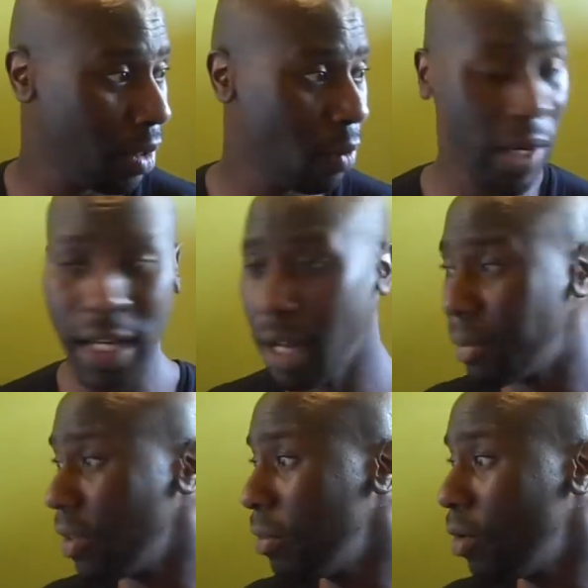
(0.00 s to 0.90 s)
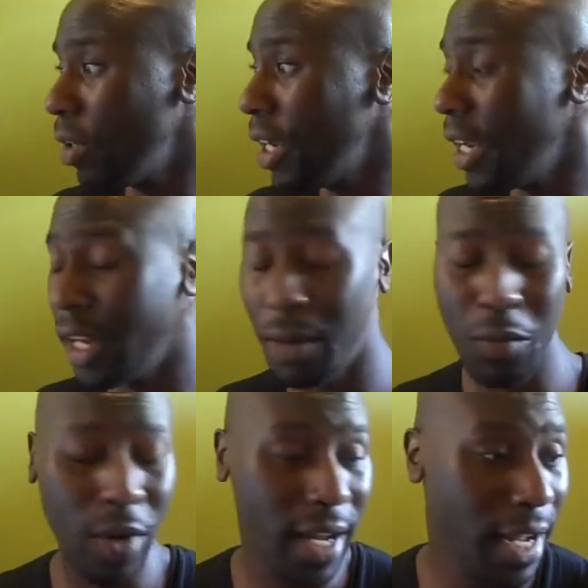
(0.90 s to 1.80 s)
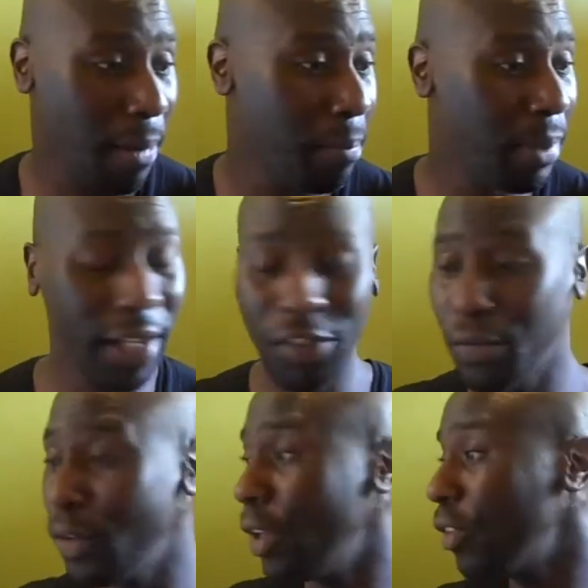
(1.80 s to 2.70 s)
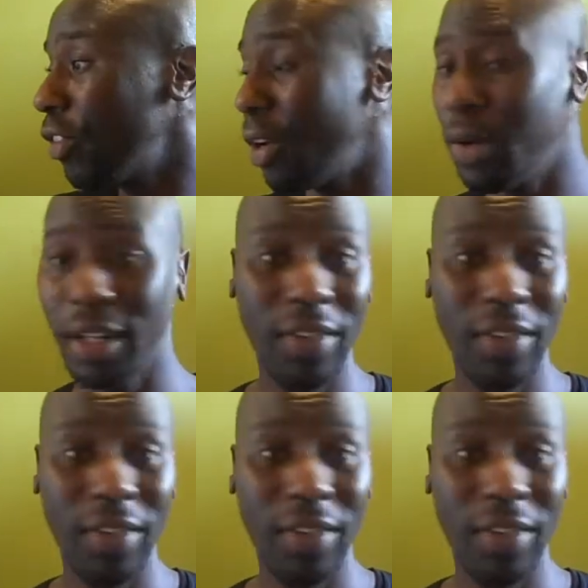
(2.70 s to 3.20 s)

Wake up in the morning and we're blissful and so on,